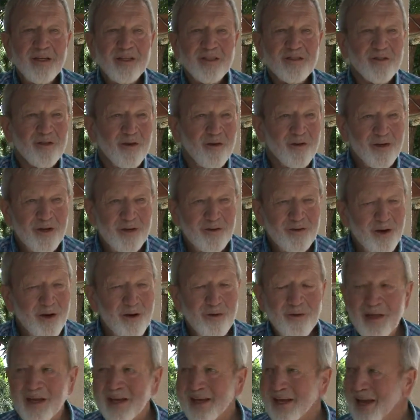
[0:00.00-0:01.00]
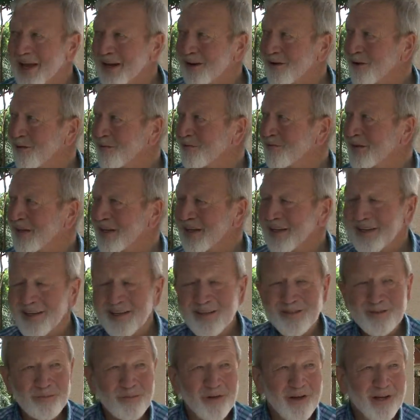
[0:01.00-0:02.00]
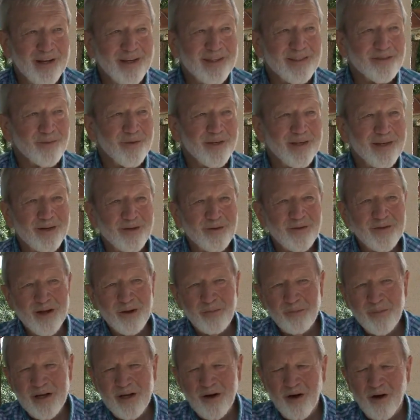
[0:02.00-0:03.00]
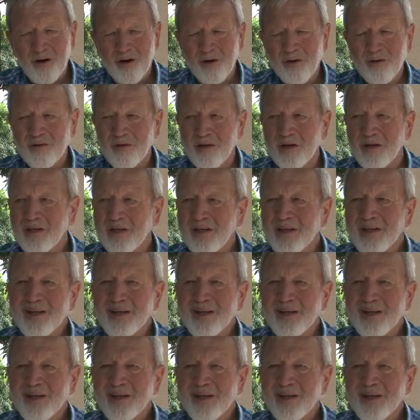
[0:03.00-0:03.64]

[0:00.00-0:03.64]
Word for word: So you know they can't all fit in this place, but they'll be all over.